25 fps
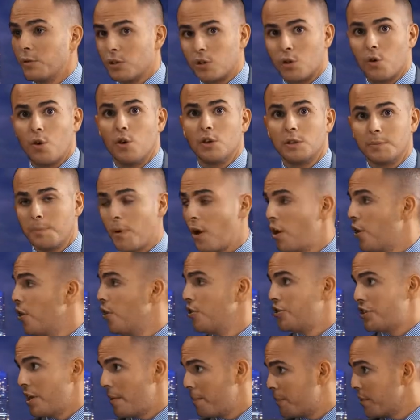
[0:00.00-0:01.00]
it was caused by
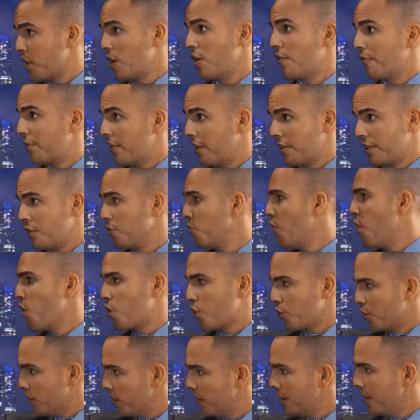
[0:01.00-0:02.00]
her jumping off the
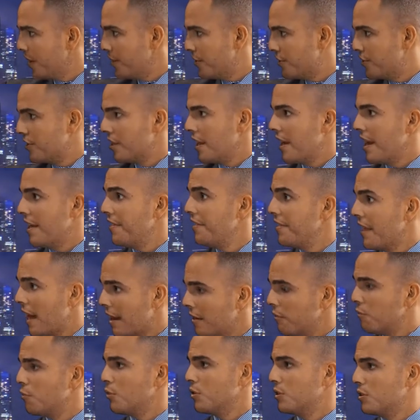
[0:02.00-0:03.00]
rock or the ledge, and
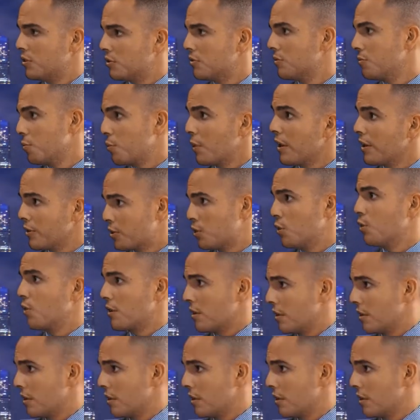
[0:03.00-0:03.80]
that was where it's all...